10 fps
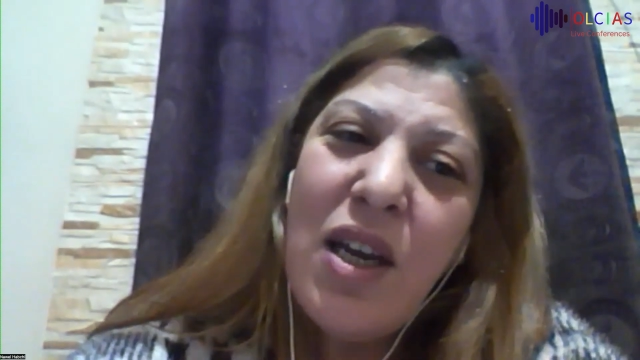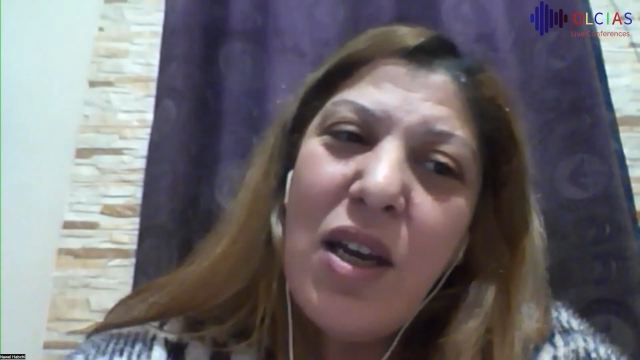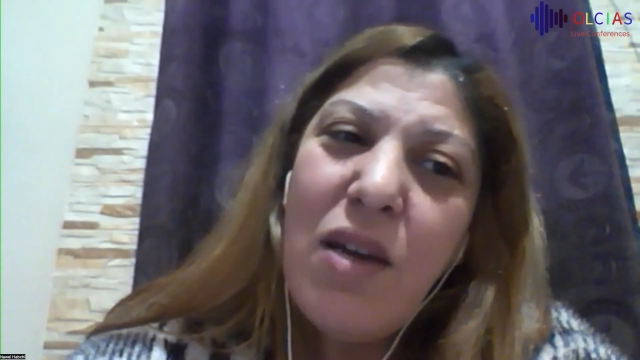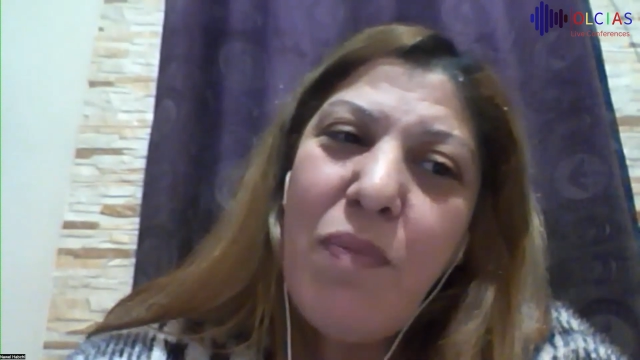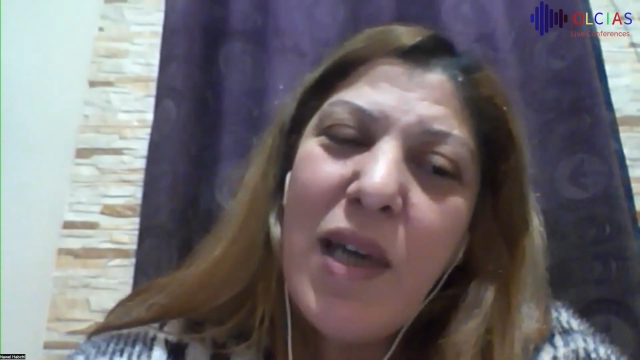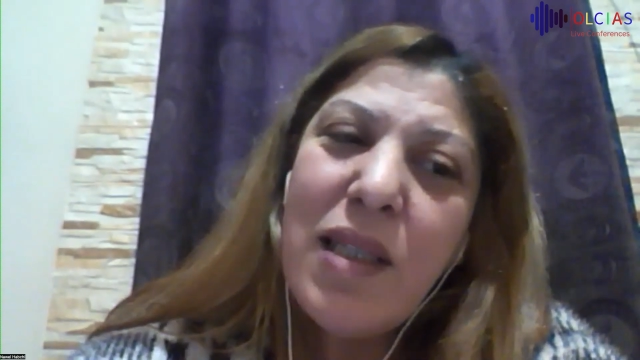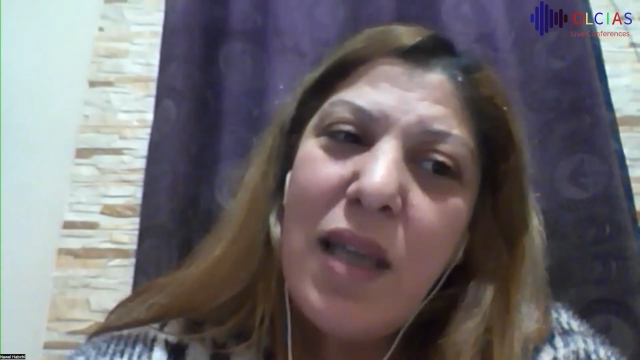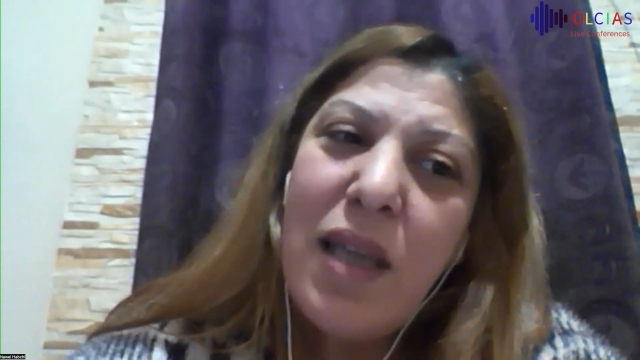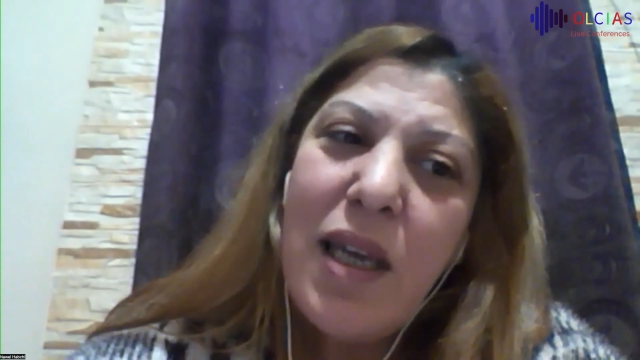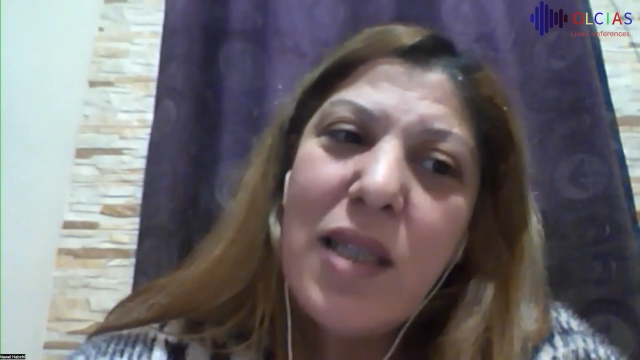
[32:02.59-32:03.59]
a best
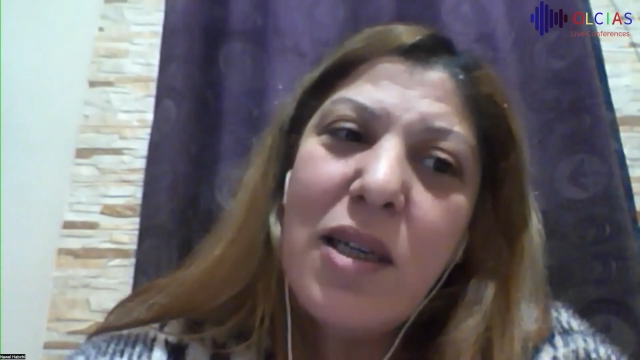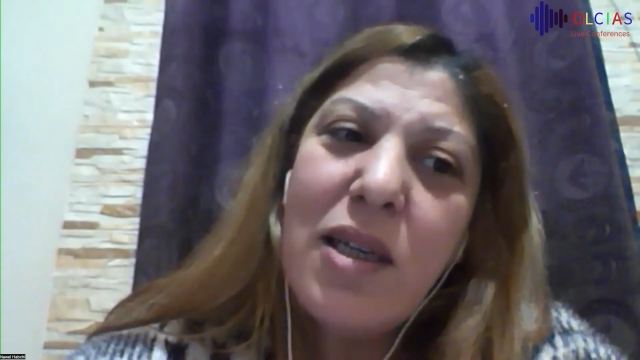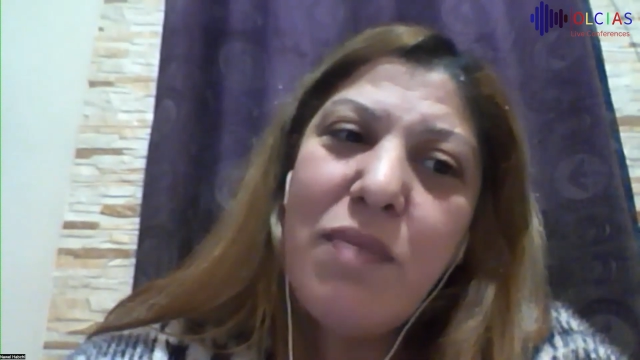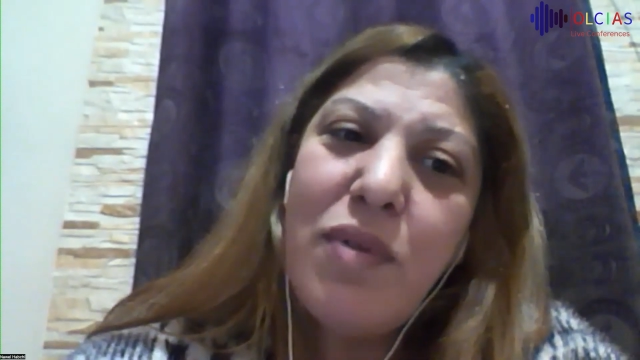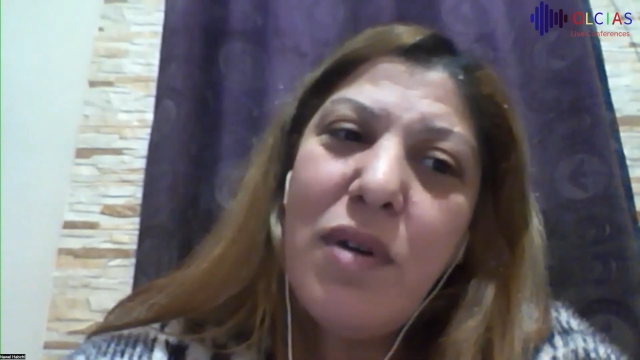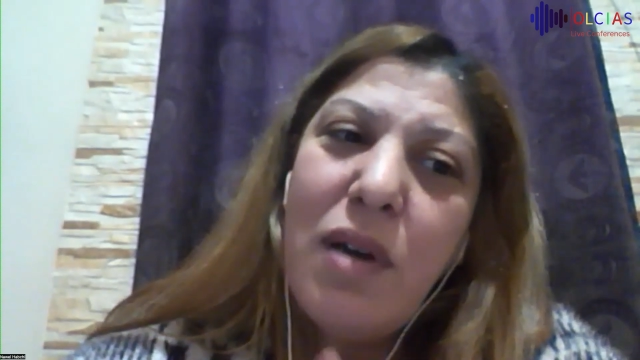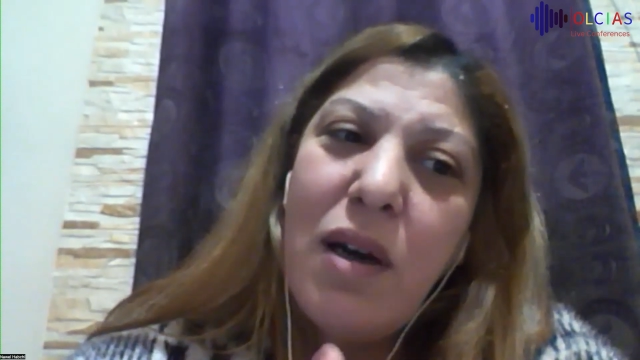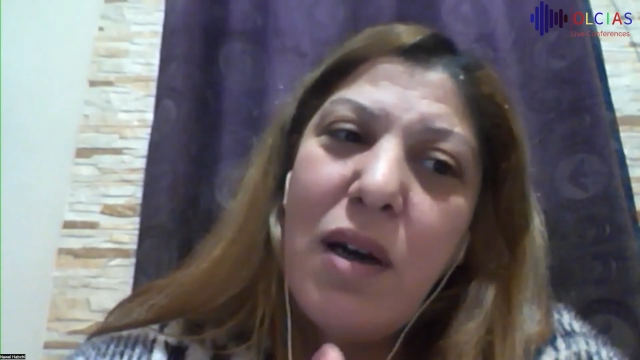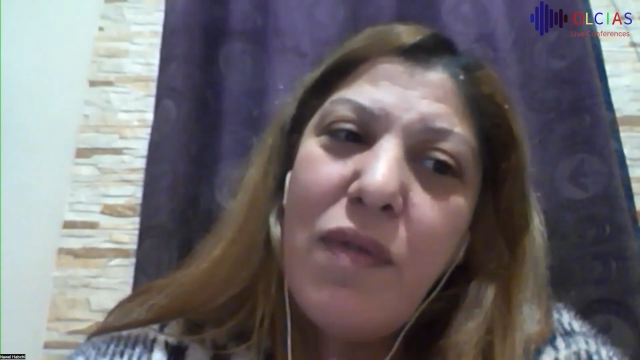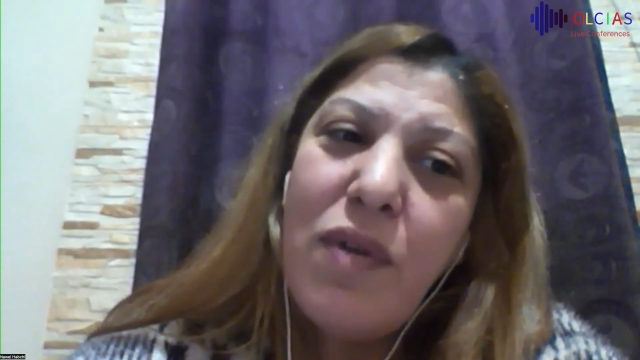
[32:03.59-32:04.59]
example
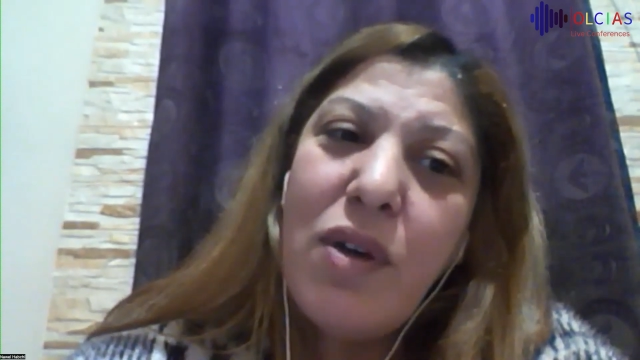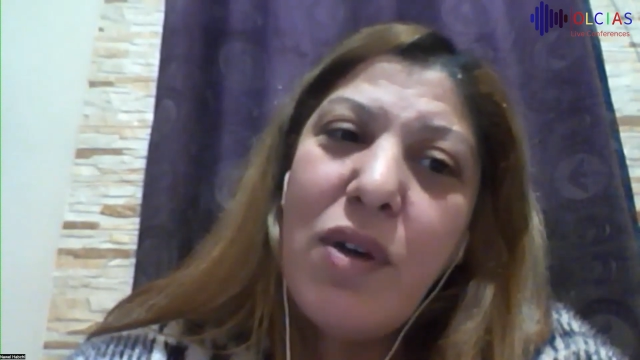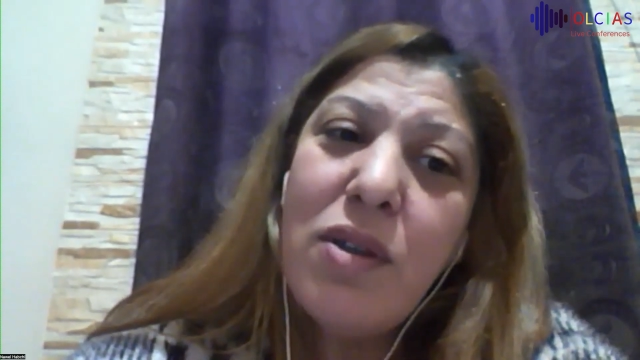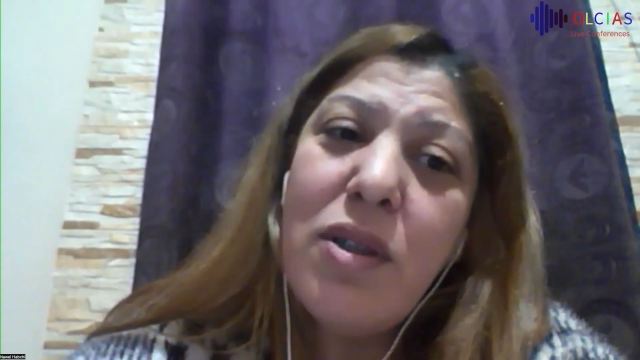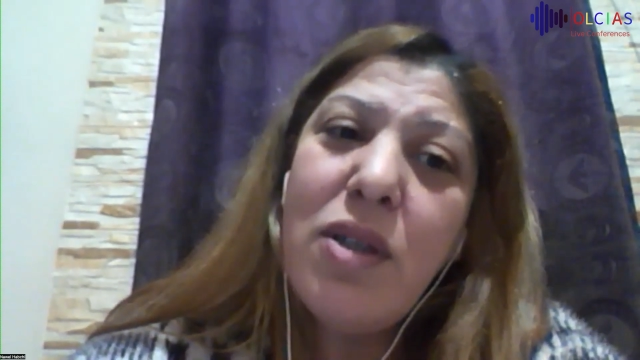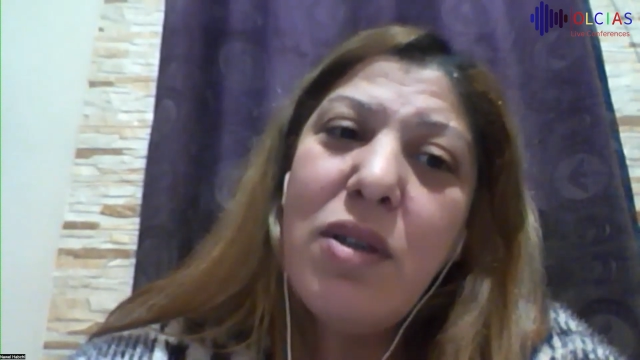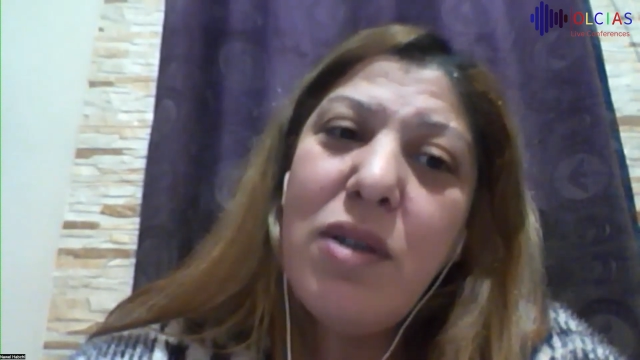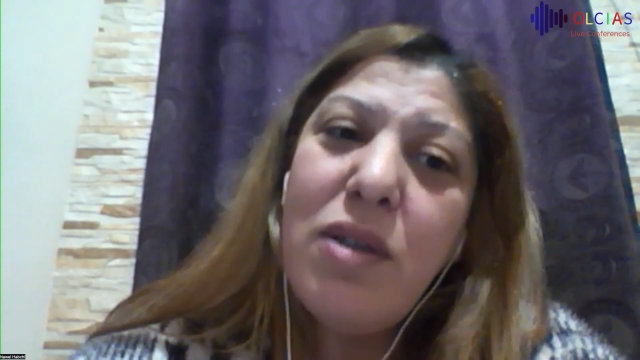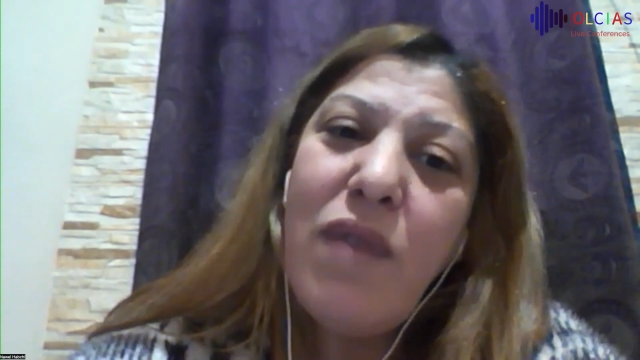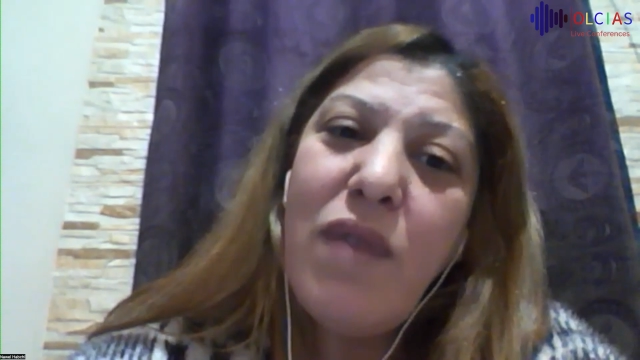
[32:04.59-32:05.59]
of the career
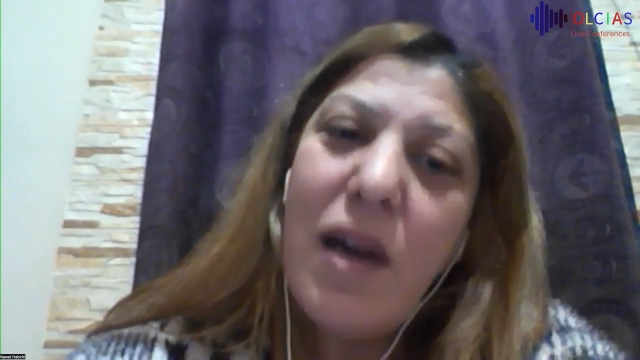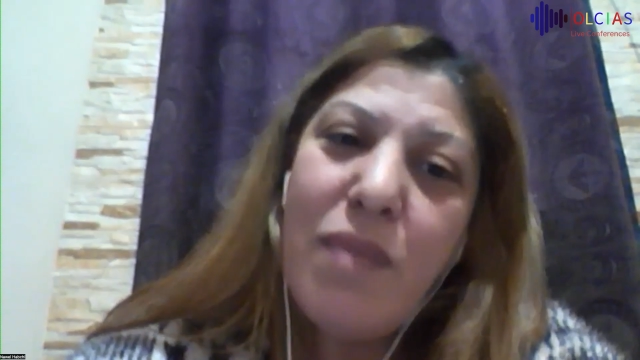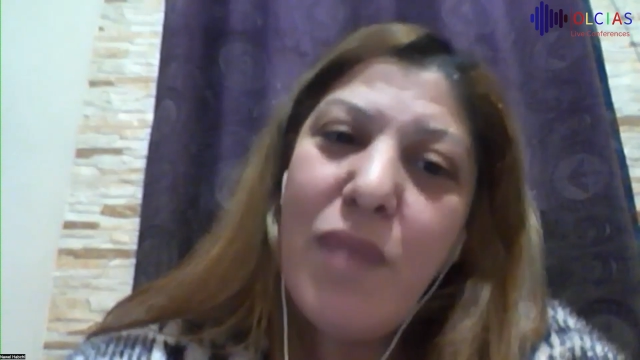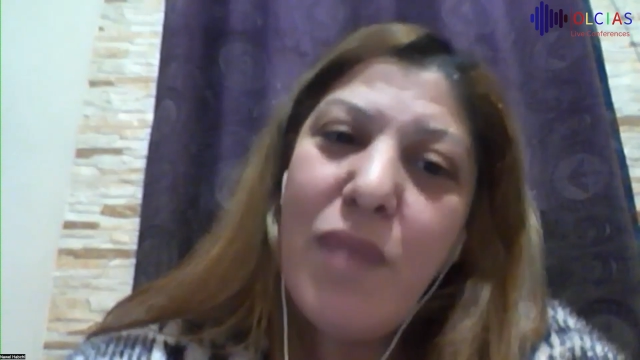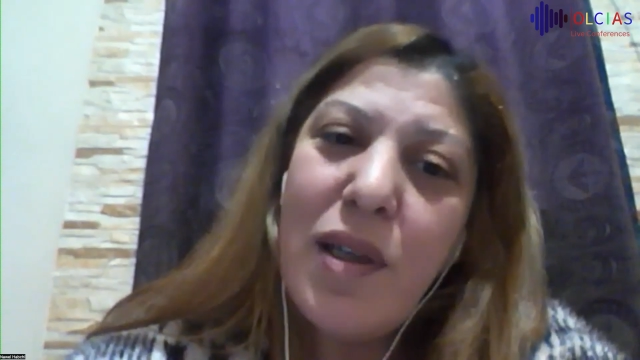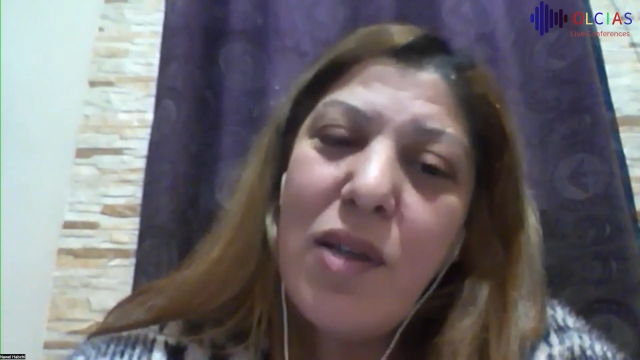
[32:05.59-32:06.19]
development,